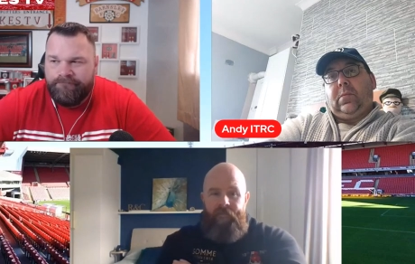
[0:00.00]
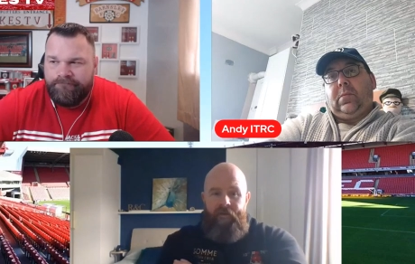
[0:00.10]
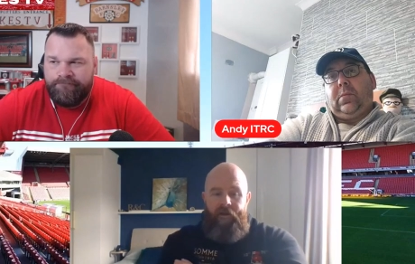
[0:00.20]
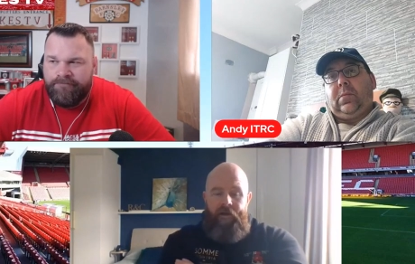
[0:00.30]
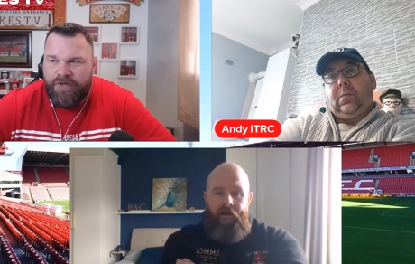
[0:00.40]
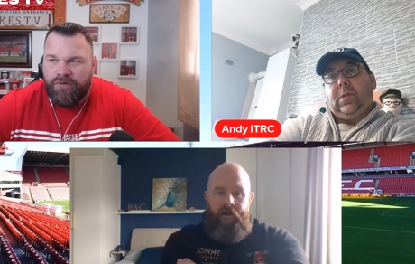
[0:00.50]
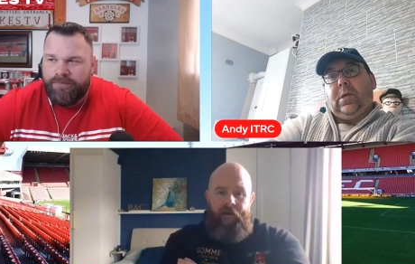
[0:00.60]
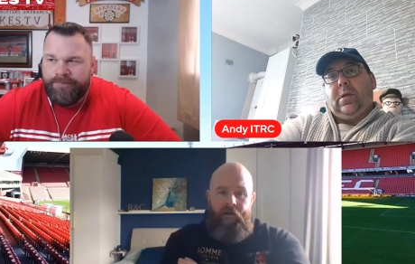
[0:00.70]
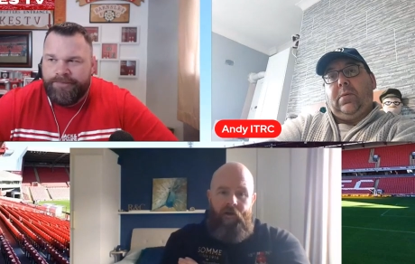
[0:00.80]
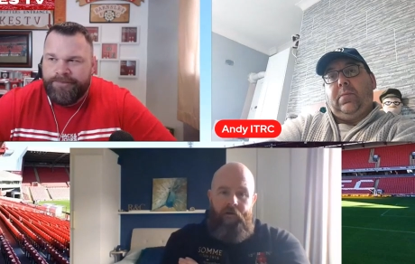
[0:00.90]
Speaker 1: Uh, no. You
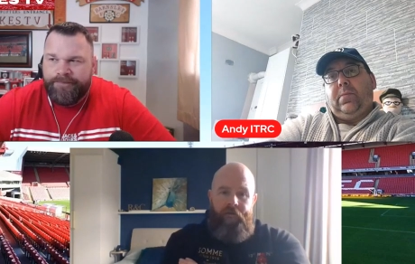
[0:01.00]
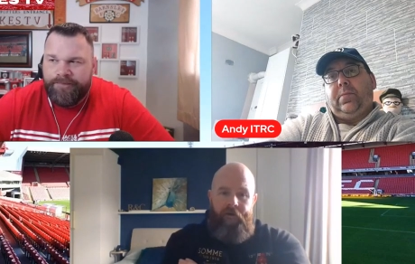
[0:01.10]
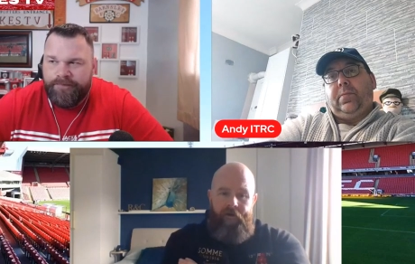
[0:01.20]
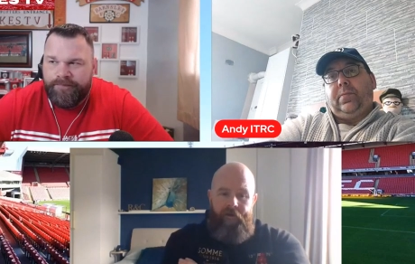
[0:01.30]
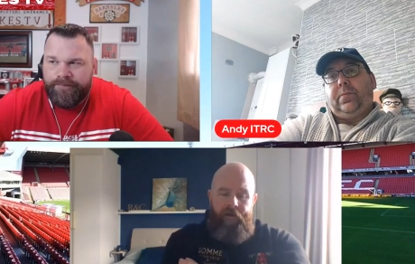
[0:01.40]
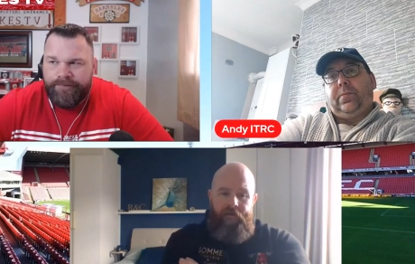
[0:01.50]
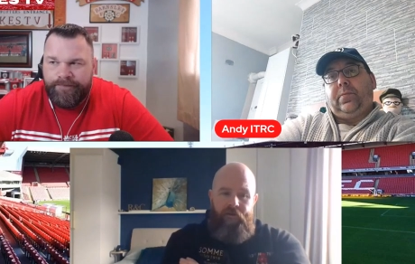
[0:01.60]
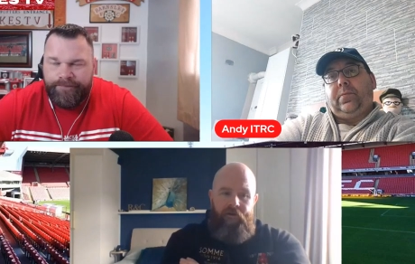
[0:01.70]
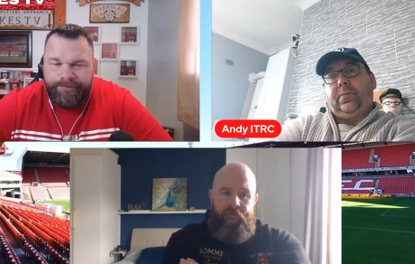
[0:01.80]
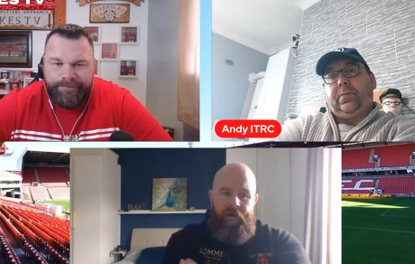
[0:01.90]
know, I think it's
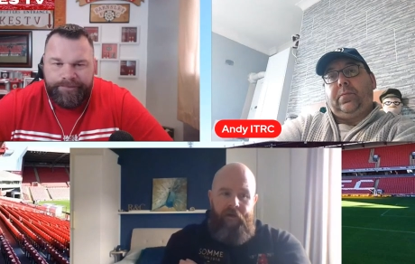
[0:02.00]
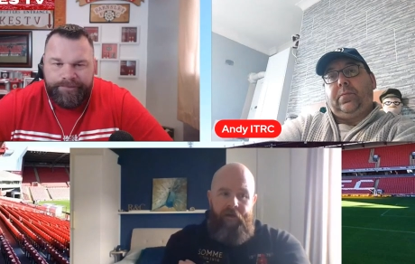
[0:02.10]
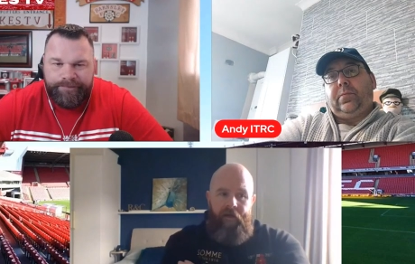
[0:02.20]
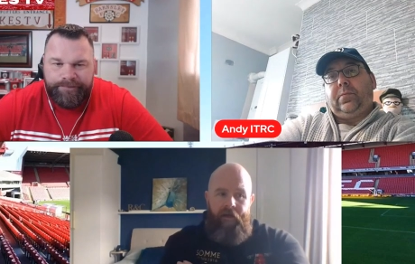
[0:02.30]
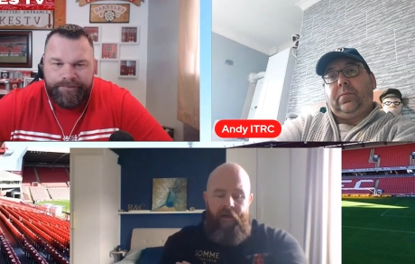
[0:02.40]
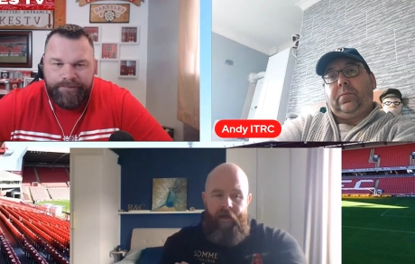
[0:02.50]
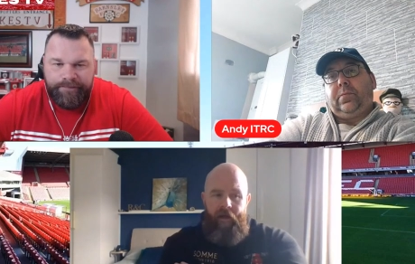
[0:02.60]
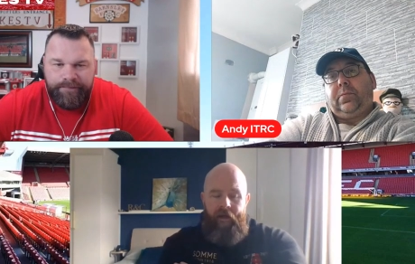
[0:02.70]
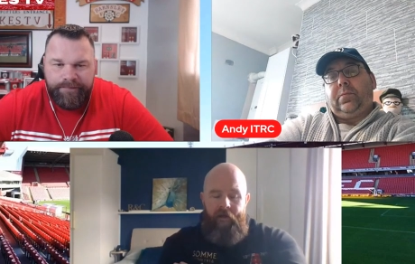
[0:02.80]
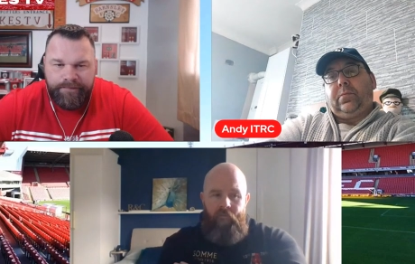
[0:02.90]
going to be it,
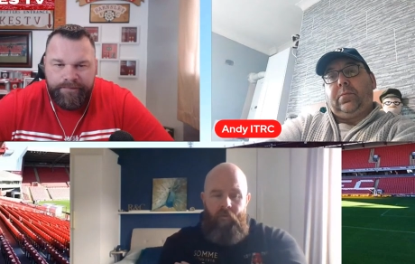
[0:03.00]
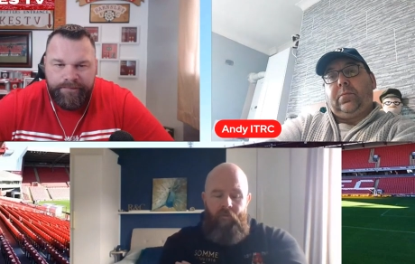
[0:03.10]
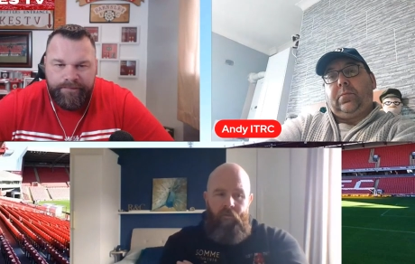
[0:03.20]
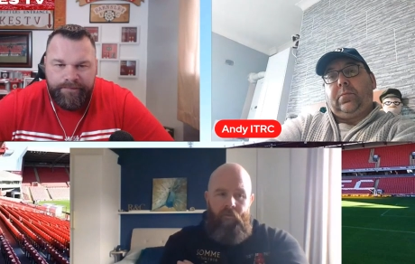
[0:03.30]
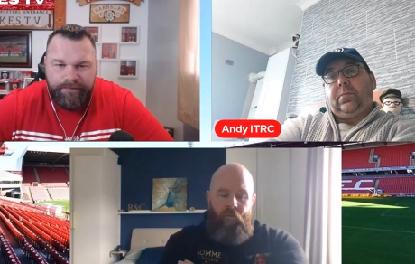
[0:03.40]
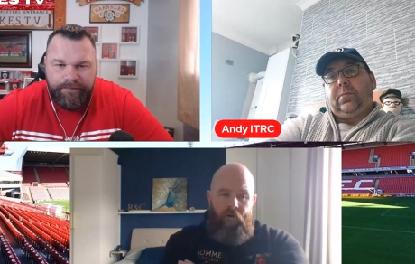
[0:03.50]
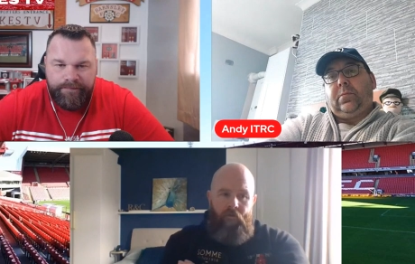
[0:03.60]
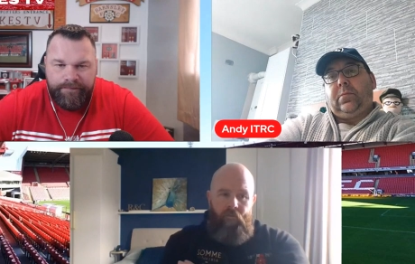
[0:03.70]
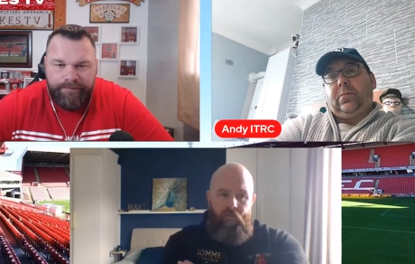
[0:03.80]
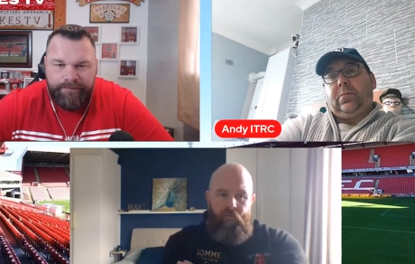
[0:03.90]
it,
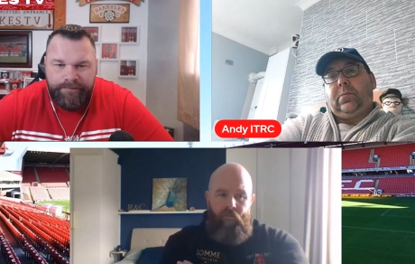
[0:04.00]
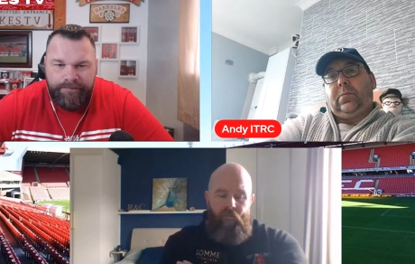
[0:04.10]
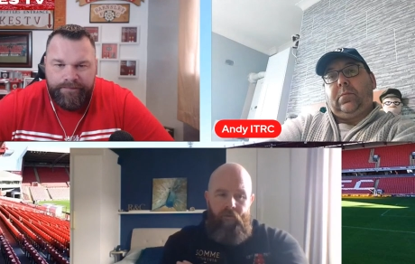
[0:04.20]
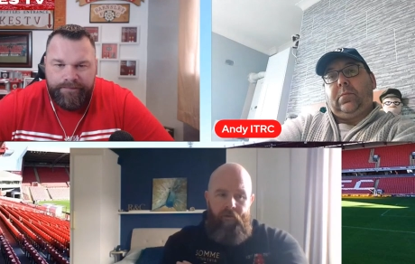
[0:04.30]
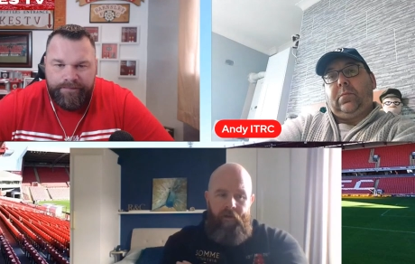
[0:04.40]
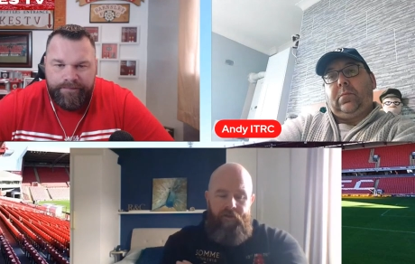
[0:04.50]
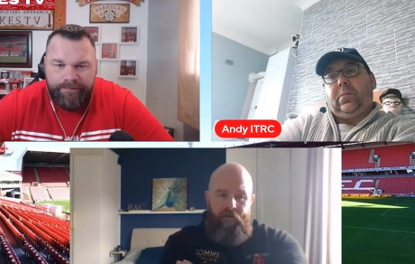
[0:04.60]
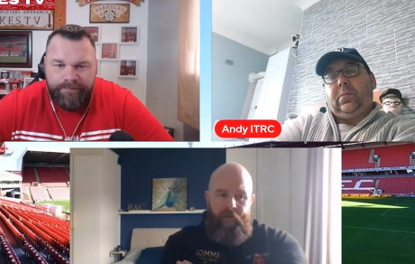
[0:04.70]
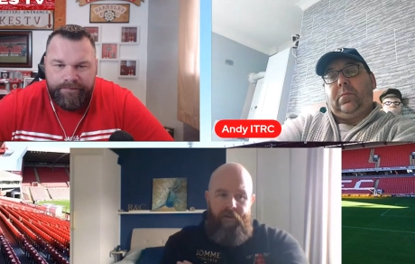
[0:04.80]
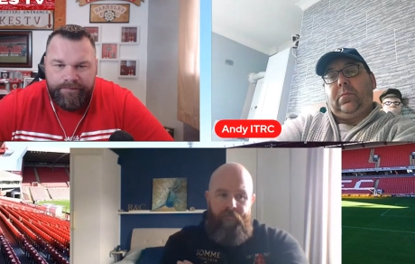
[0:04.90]
what it's
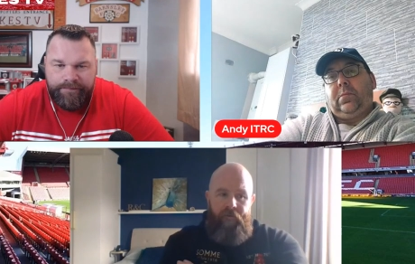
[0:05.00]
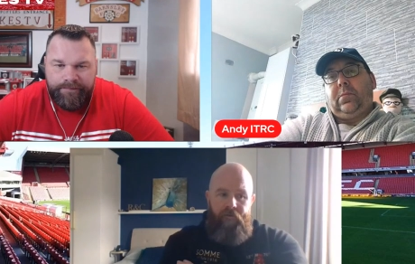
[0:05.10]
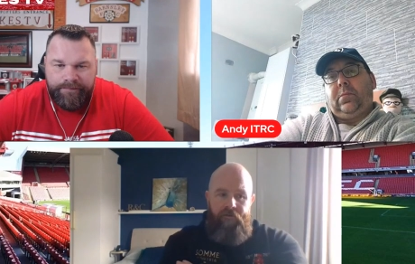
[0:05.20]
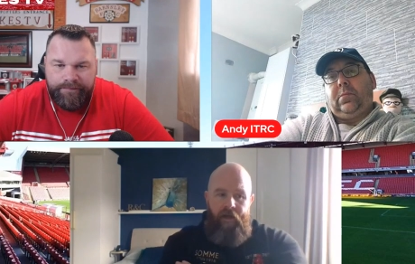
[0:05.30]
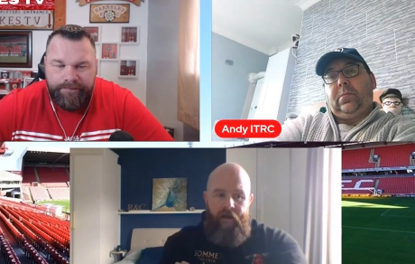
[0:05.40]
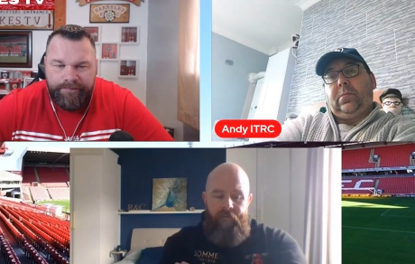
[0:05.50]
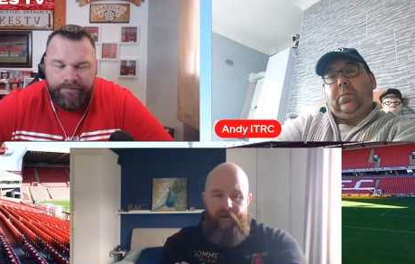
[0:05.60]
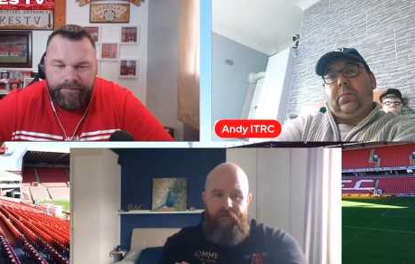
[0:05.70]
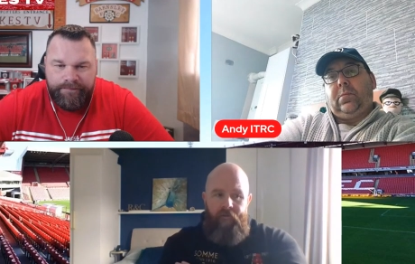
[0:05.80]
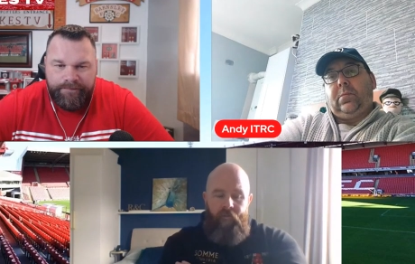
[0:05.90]
going to be a difficult time, but
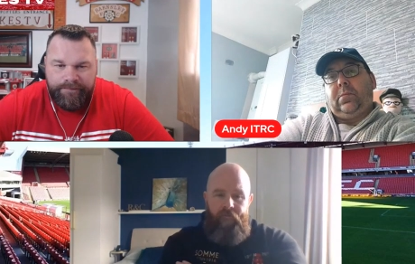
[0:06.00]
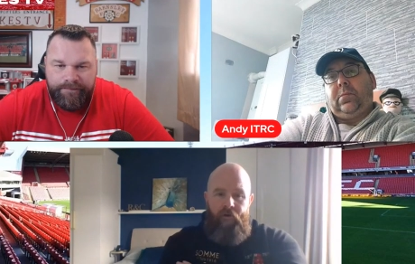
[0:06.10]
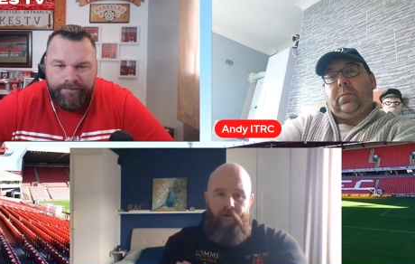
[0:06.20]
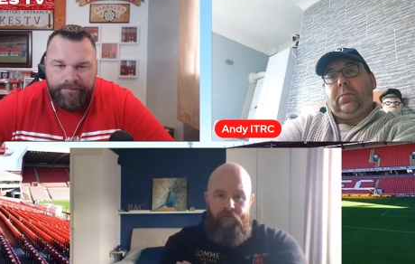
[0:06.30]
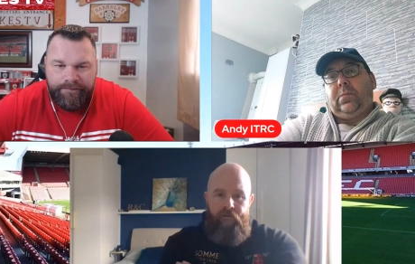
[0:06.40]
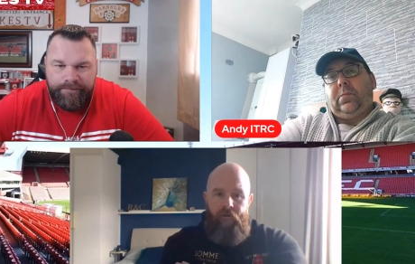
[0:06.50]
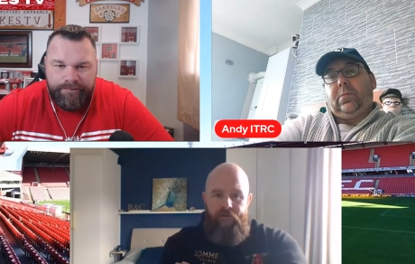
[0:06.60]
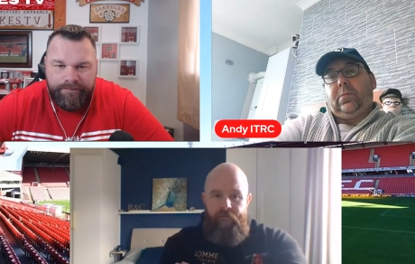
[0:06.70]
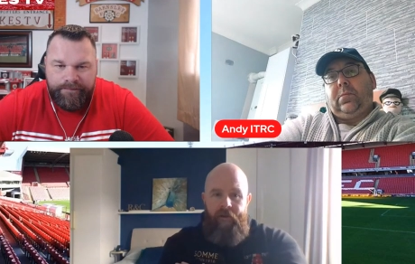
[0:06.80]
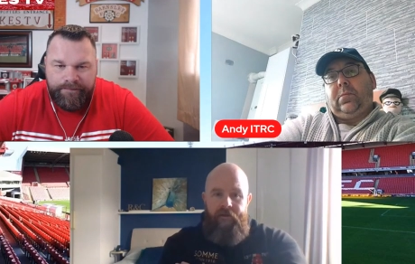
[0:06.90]
I think we've got the
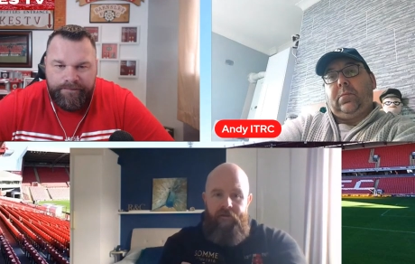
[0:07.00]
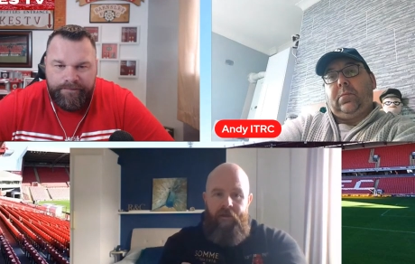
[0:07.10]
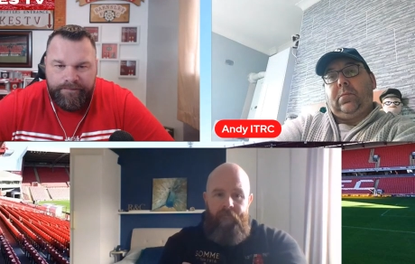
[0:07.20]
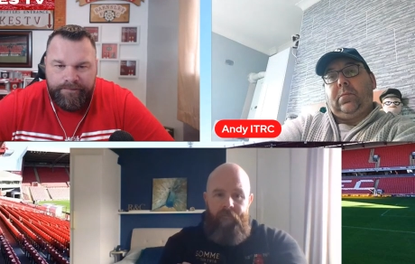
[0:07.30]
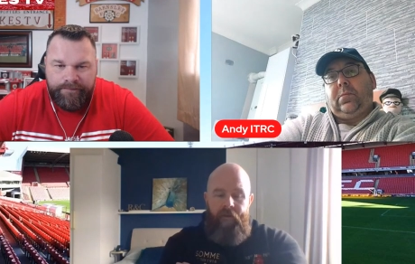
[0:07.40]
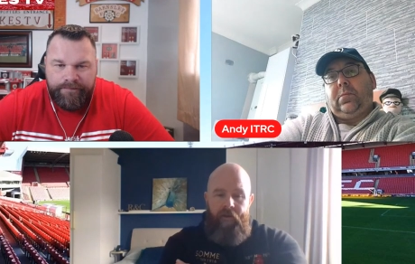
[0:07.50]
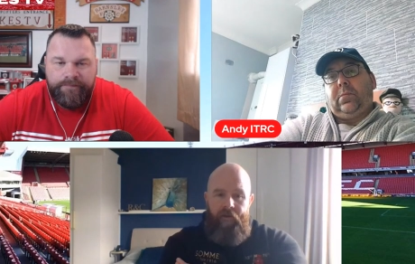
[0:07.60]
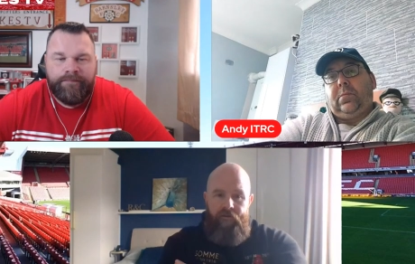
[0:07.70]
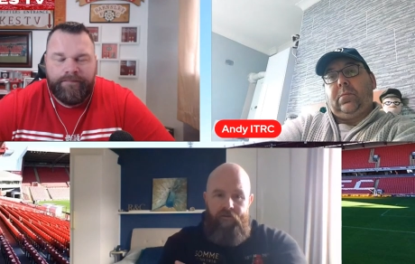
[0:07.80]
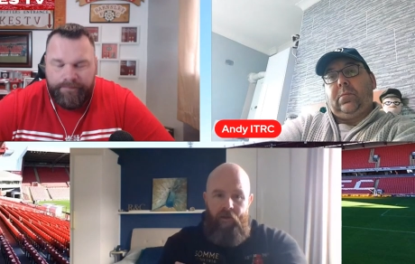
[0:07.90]
squad to manage it
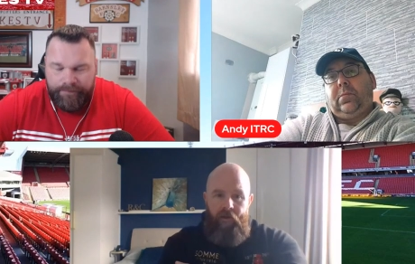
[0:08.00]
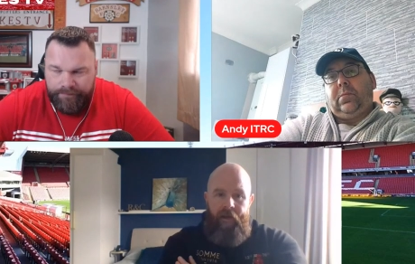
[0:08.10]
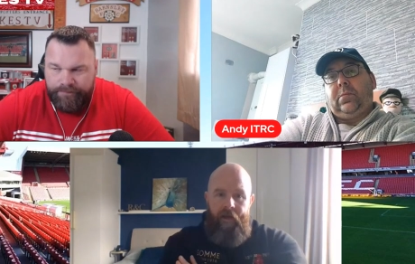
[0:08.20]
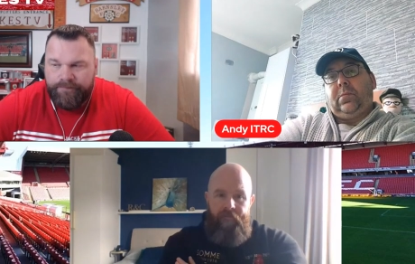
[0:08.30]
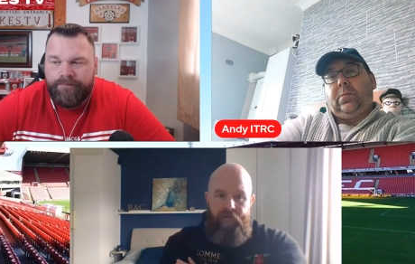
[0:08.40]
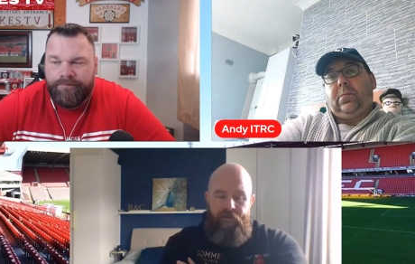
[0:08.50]
because mm. there's a lot of games in a